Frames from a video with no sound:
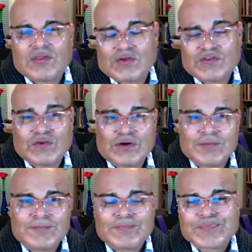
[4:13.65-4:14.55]

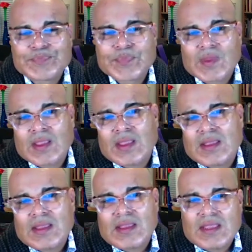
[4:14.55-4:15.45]
Tostón.
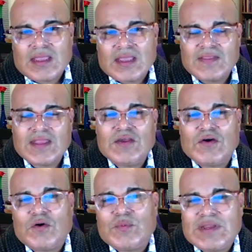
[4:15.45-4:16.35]
And then you
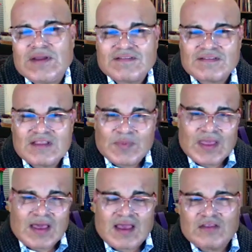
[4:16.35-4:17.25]
open your
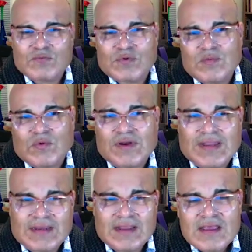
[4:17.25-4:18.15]
sleepy eyes one
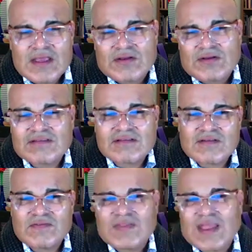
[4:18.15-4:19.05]
morning to
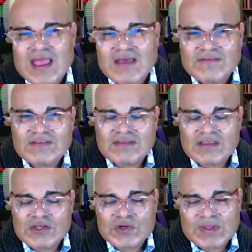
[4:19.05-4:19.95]
discover that half a
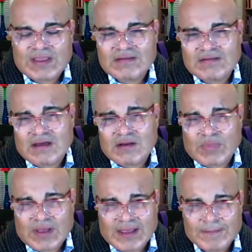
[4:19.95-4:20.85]
century has gone
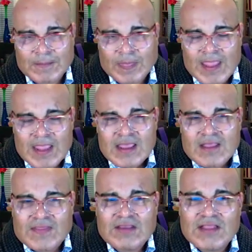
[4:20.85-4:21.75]
by,
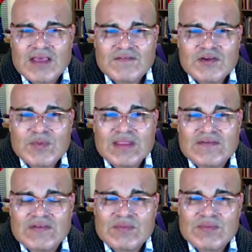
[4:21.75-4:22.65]
that you left your
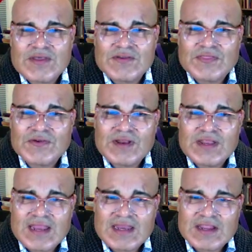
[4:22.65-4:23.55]
beloved mother
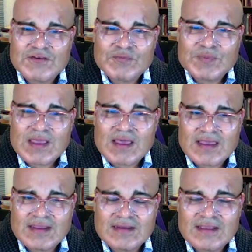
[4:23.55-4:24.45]
38 years
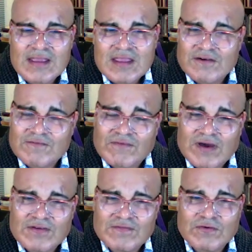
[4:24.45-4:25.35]
behind, your
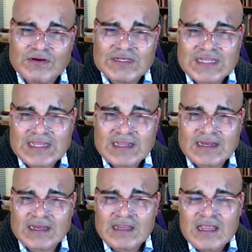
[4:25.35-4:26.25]
father 14.